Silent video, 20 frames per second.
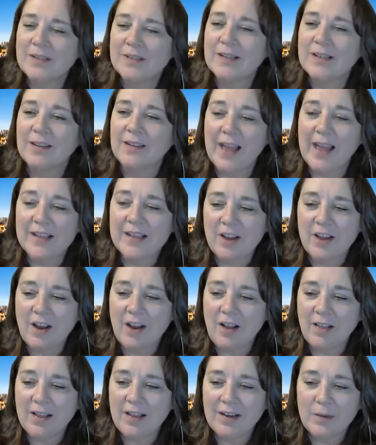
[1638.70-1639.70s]
Just last
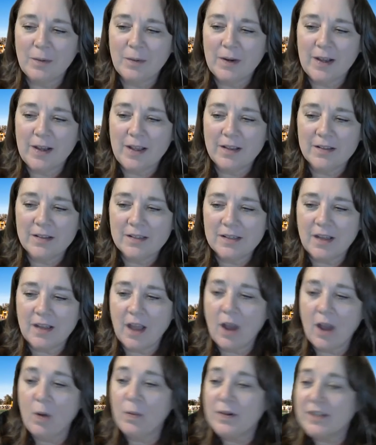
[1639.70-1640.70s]
call. Anyone else?
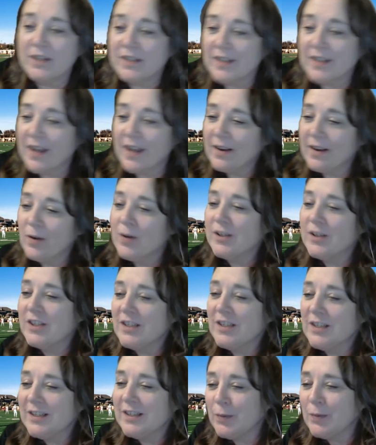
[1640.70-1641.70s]
Oh, we just got a
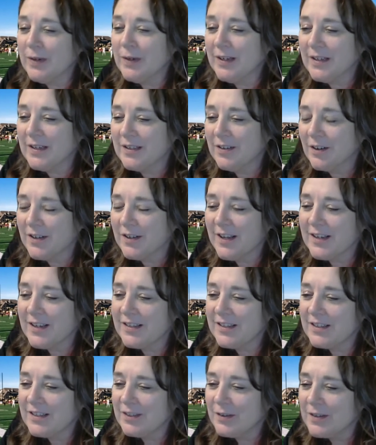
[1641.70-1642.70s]
question tweeted or
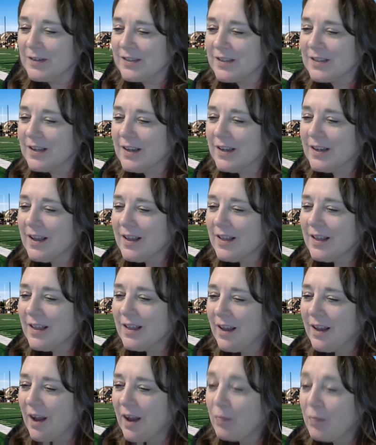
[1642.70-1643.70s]
texted to us.
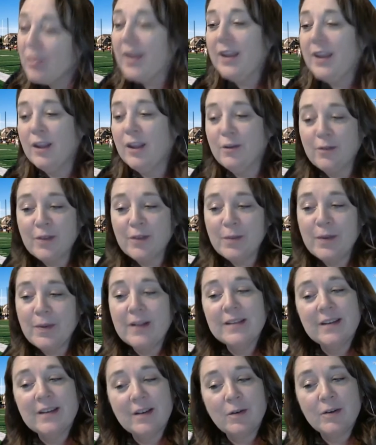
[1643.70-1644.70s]
Oh, thank you for the,
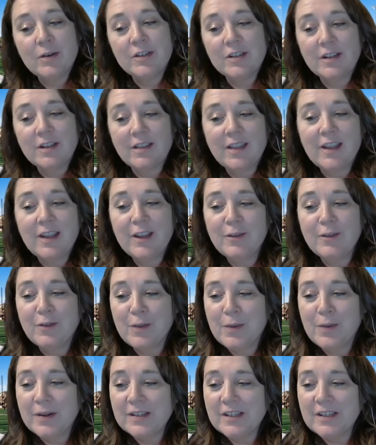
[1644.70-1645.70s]
it's not a question. Thank you for
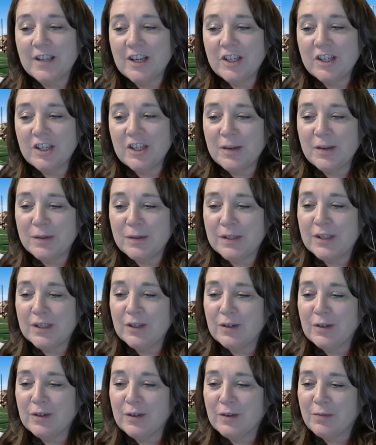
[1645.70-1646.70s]
the presentation. I was a
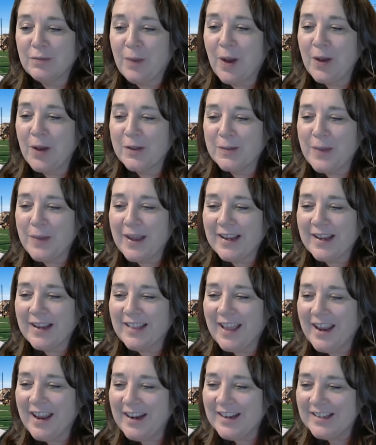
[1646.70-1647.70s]
student of Paul's back in
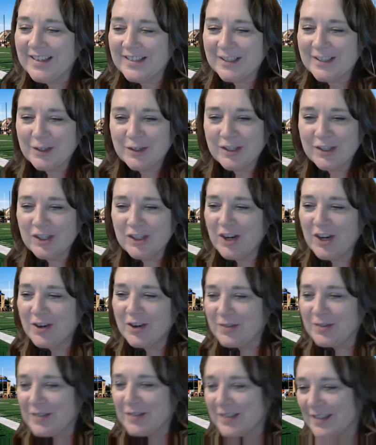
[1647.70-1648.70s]
the 80s. It's Chris
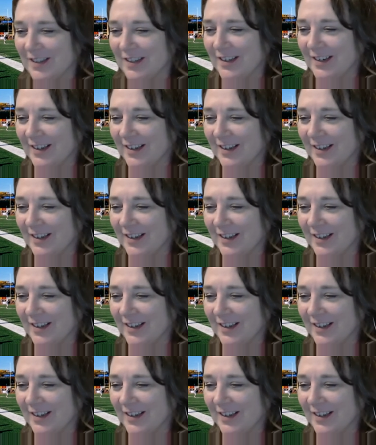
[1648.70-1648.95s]
Jones.